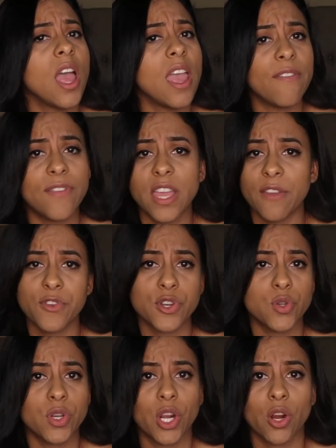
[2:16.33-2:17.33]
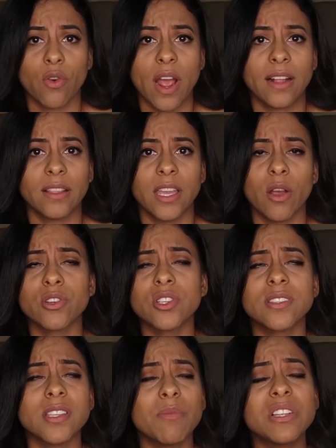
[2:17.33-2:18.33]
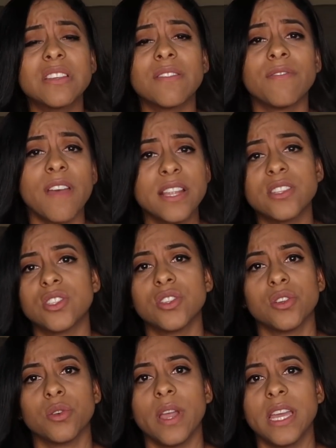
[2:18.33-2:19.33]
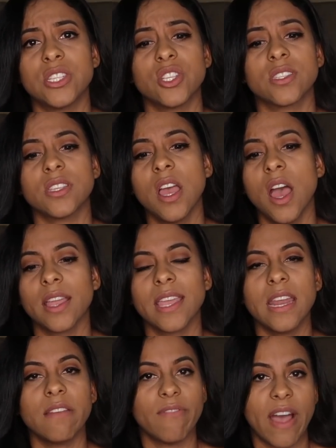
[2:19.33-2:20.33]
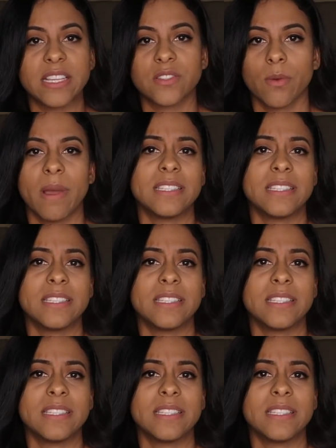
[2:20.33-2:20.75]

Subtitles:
if you're doing it correctly, or just someone to vent to and just get advice from,